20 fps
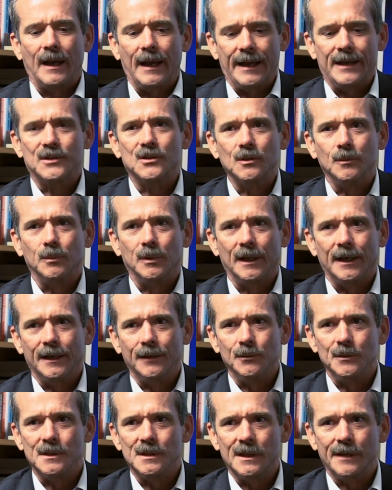
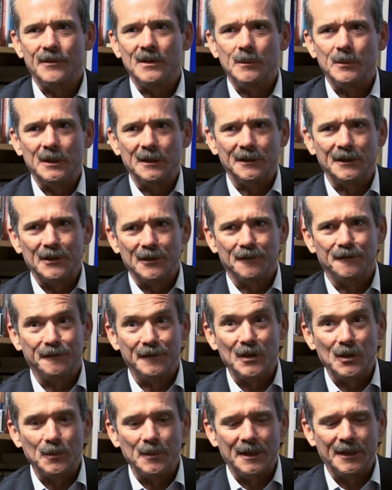Hasselblad with 70 millimeter
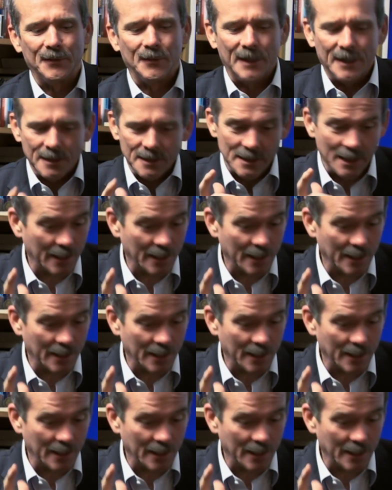film in it, right?